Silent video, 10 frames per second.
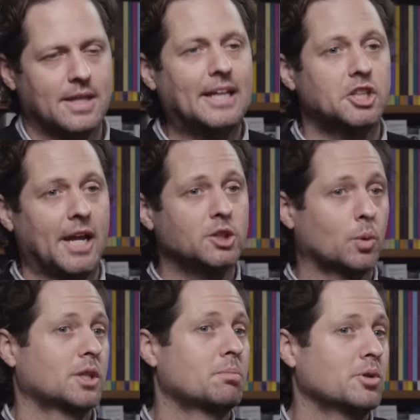They change
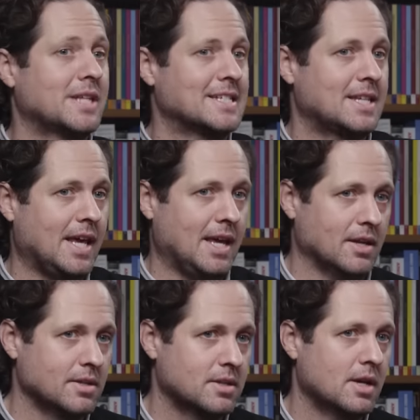what the protest
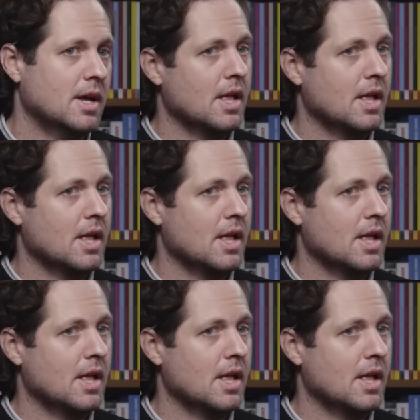is.